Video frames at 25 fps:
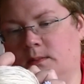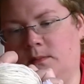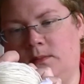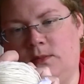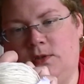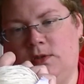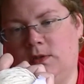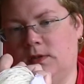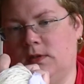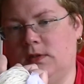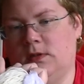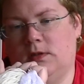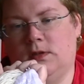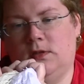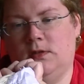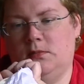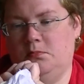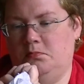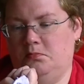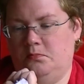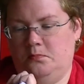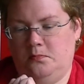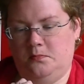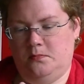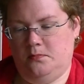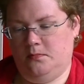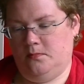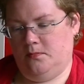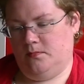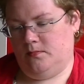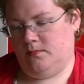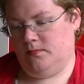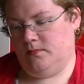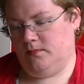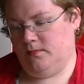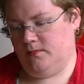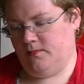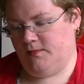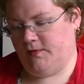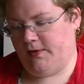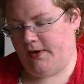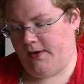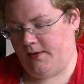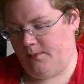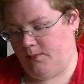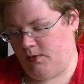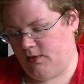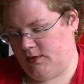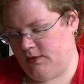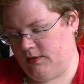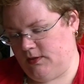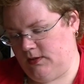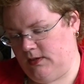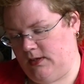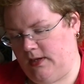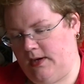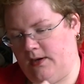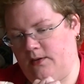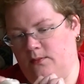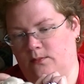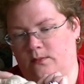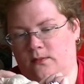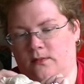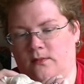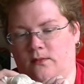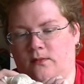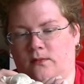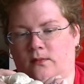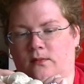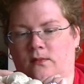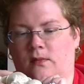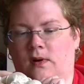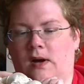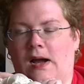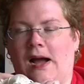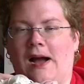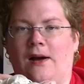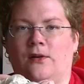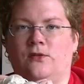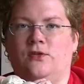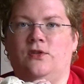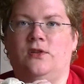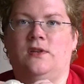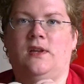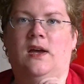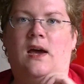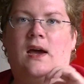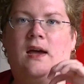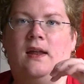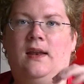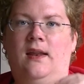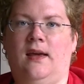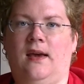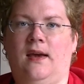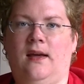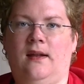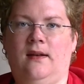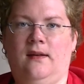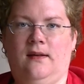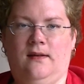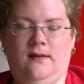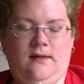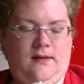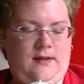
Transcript: Just very much in doubt how to dye that,